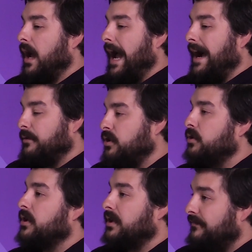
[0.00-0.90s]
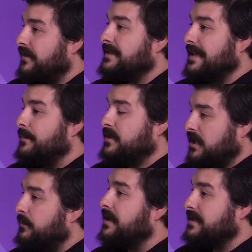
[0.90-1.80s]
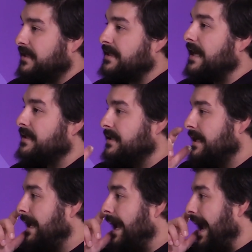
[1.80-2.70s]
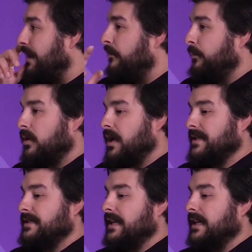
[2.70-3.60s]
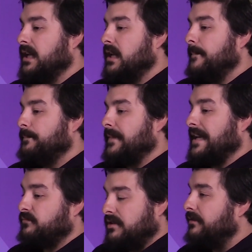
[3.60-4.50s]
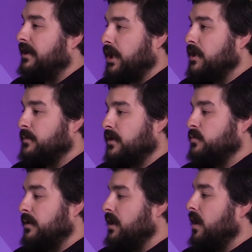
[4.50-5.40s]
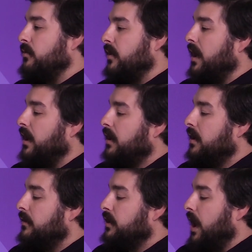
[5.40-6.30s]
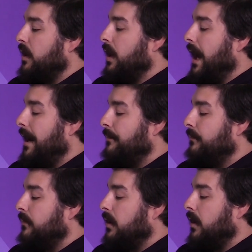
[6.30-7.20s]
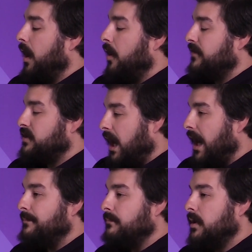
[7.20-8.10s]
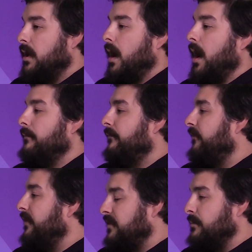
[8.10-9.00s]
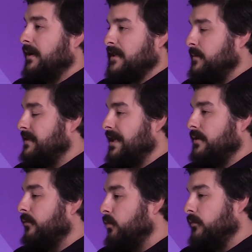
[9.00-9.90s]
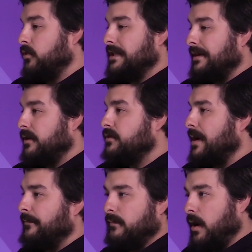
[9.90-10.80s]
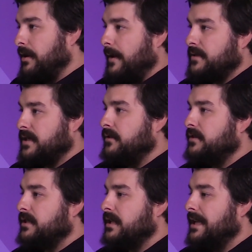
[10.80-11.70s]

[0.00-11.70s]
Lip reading: how you can convince them it's going to be a success. And with podcasting, that's really, really good, because we know that, over time, 50+% of all of your downloads come from old episodes,